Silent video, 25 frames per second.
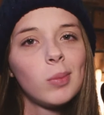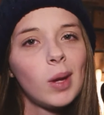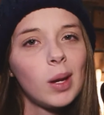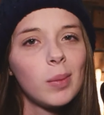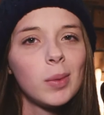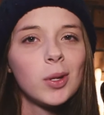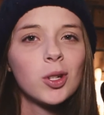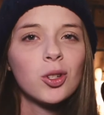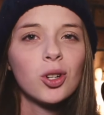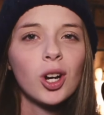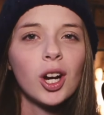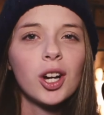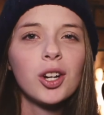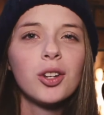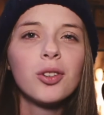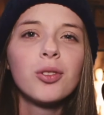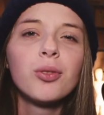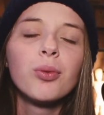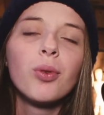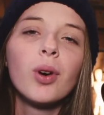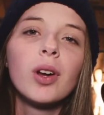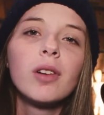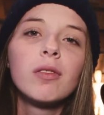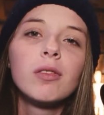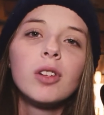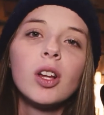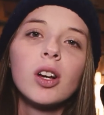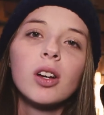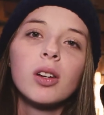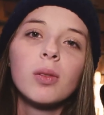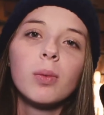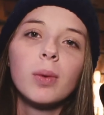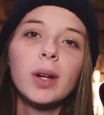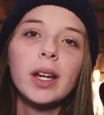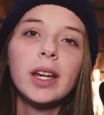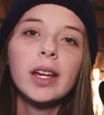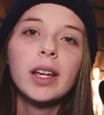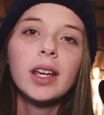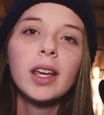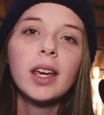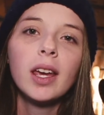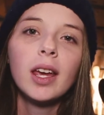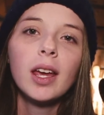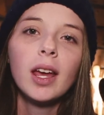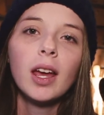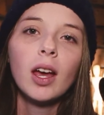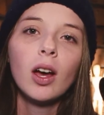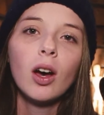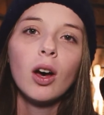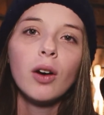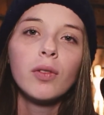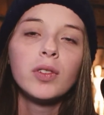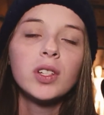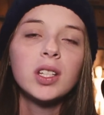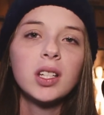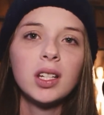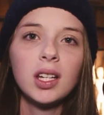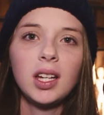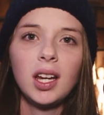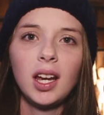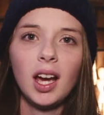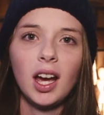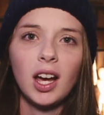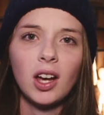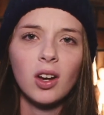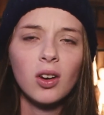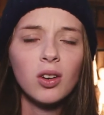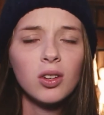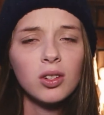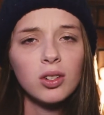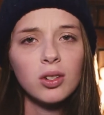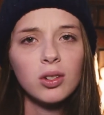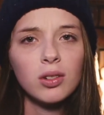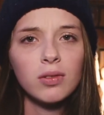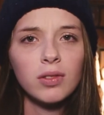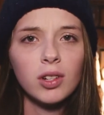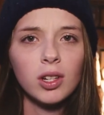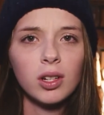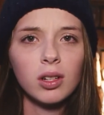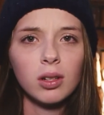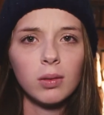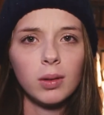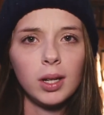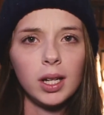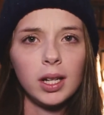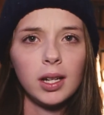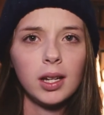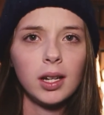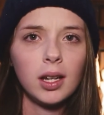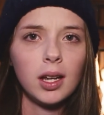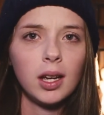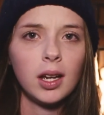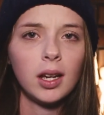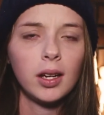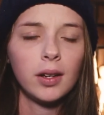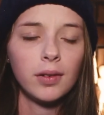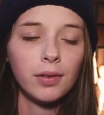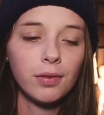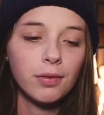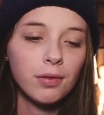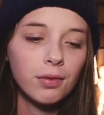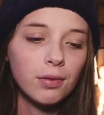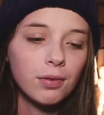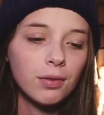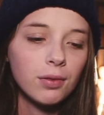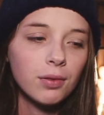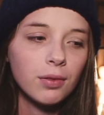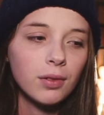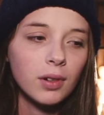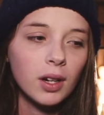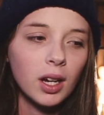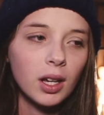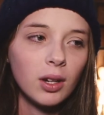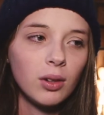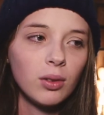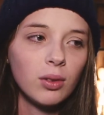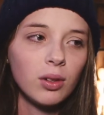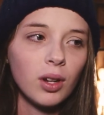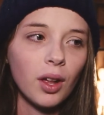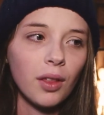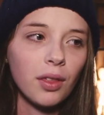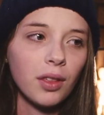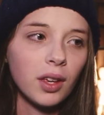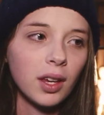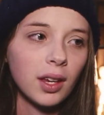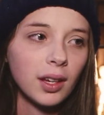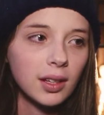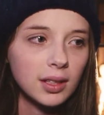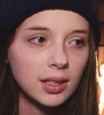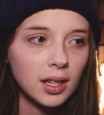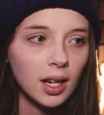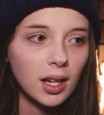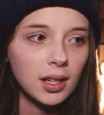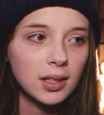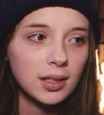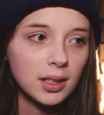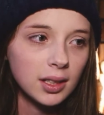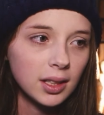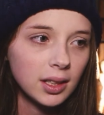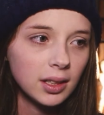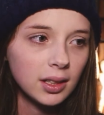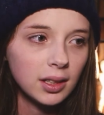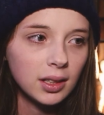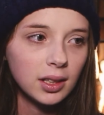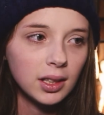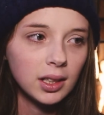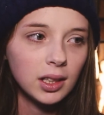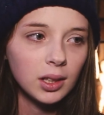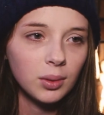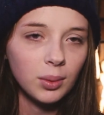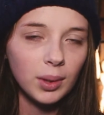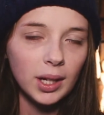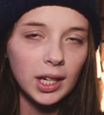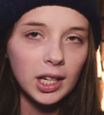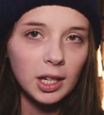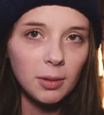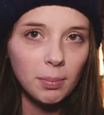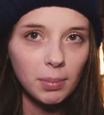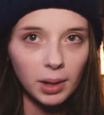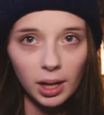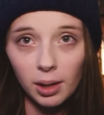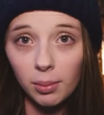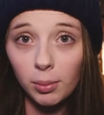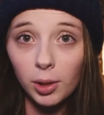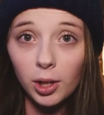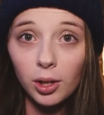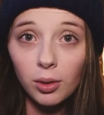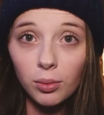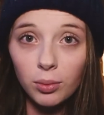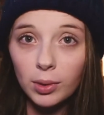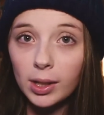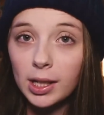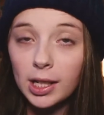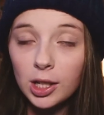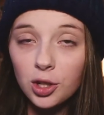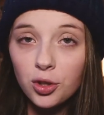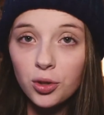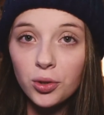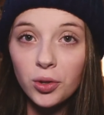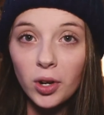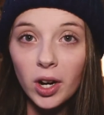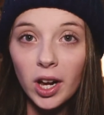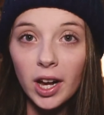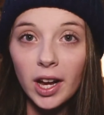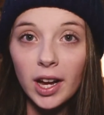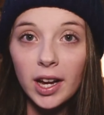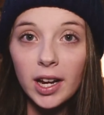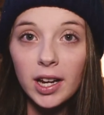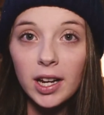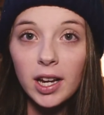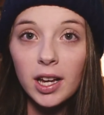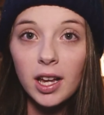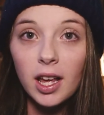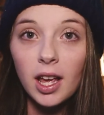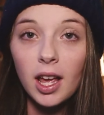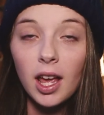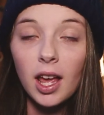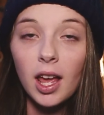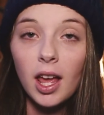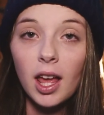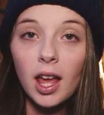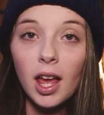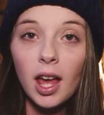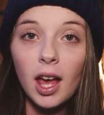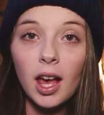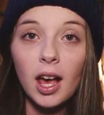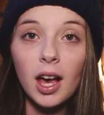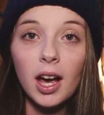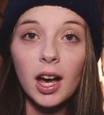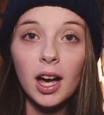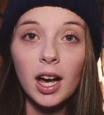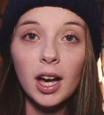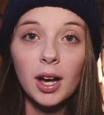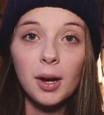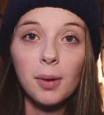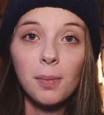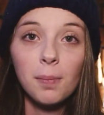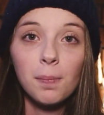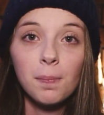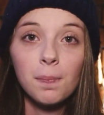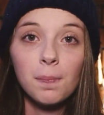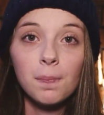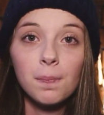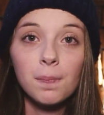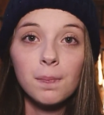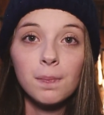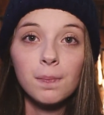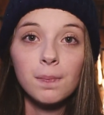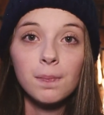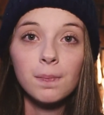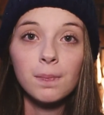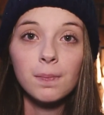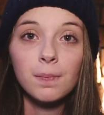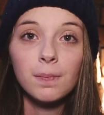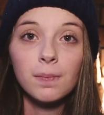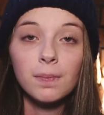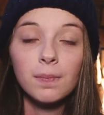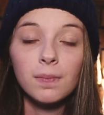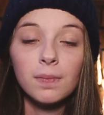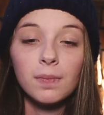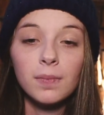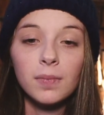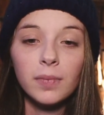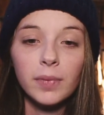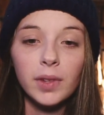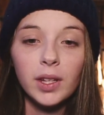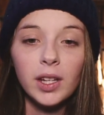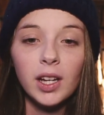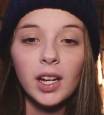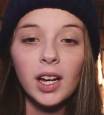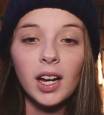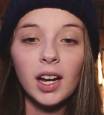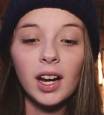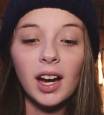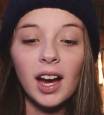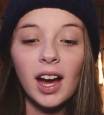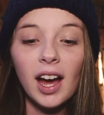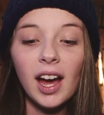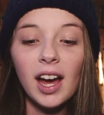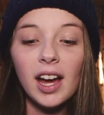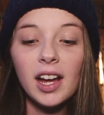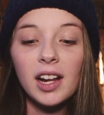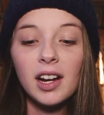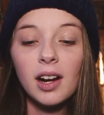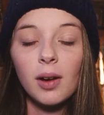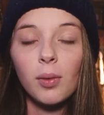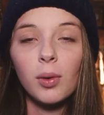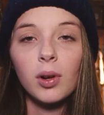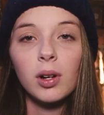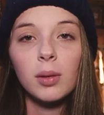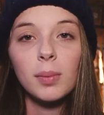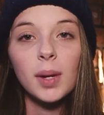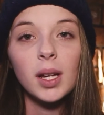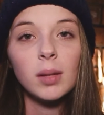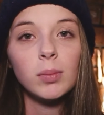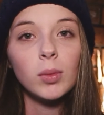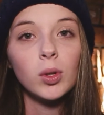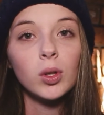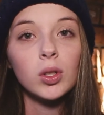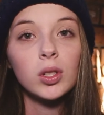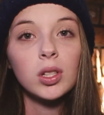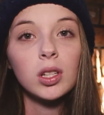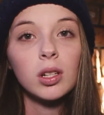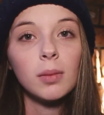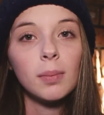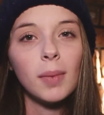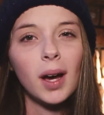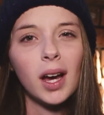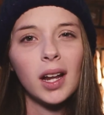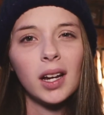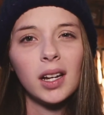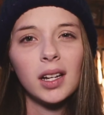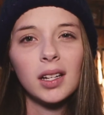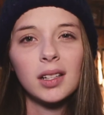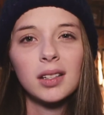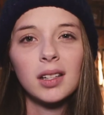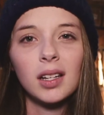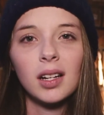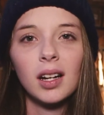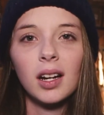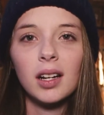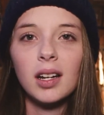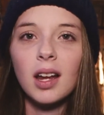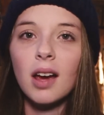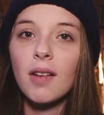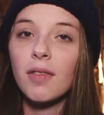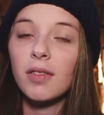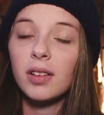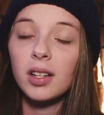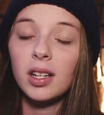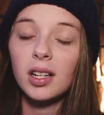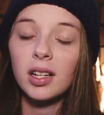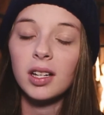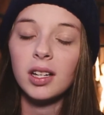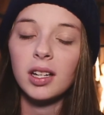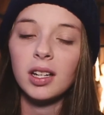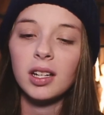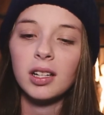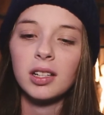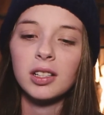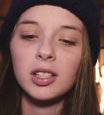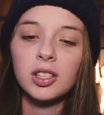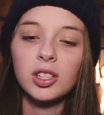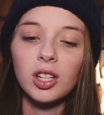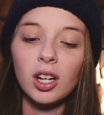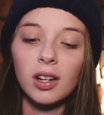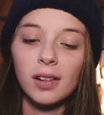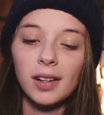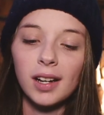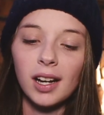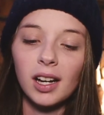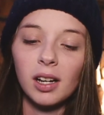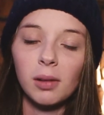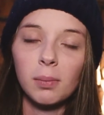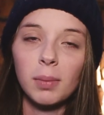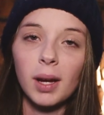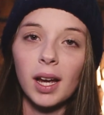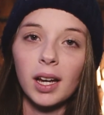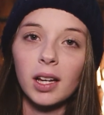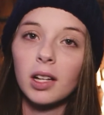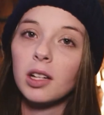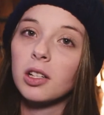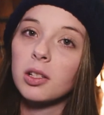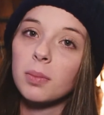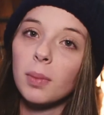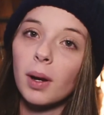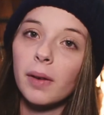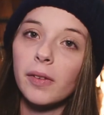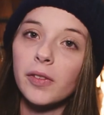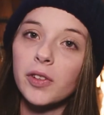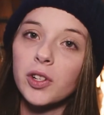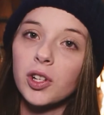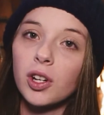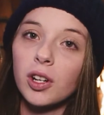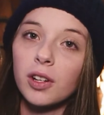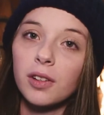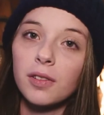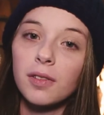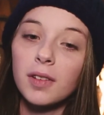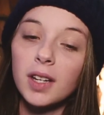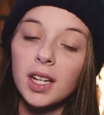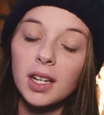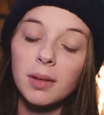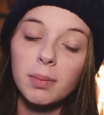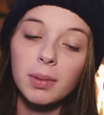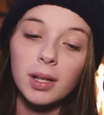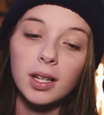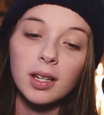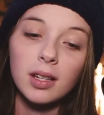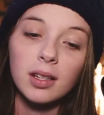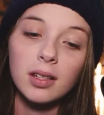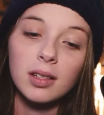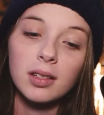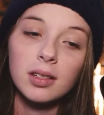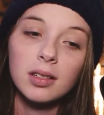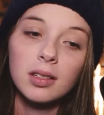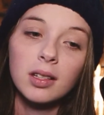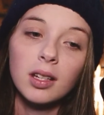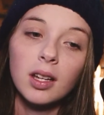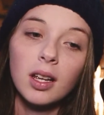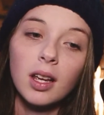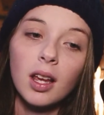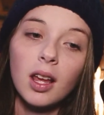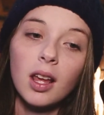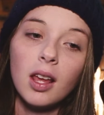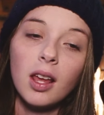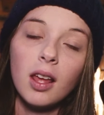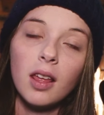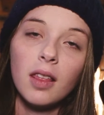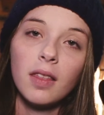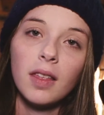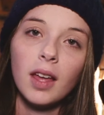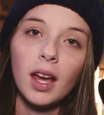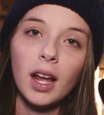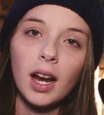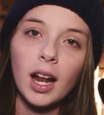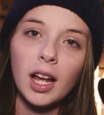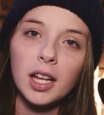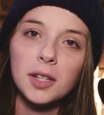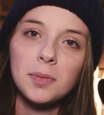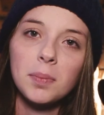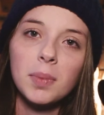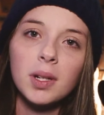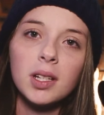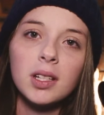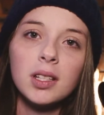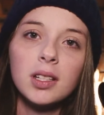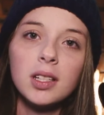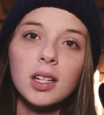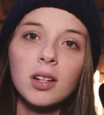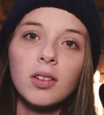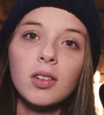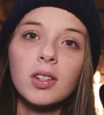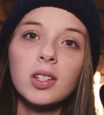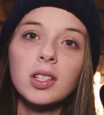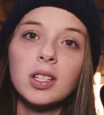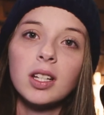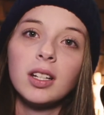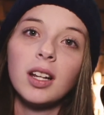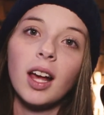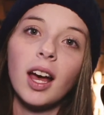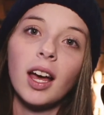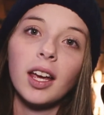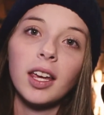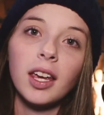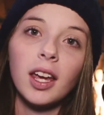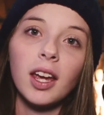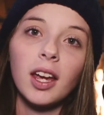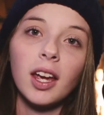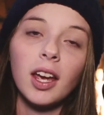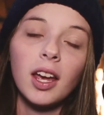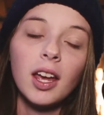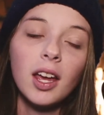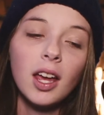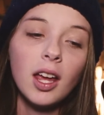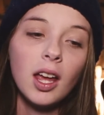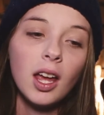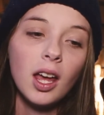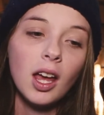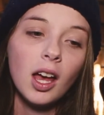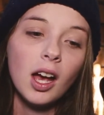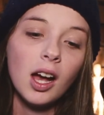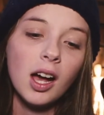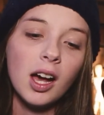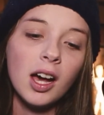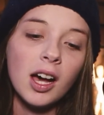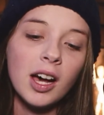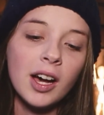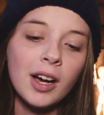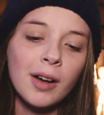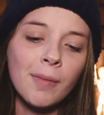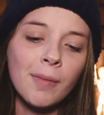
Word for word: maybe try to do one vlog a week. Obviously I can't do a vlog a week if I do nothing exciting in the week, but I'm gonna really try. Yeah, and I want to make more cinematics, and I definitely need to start getting back into my photography because that has been seriously lacking. So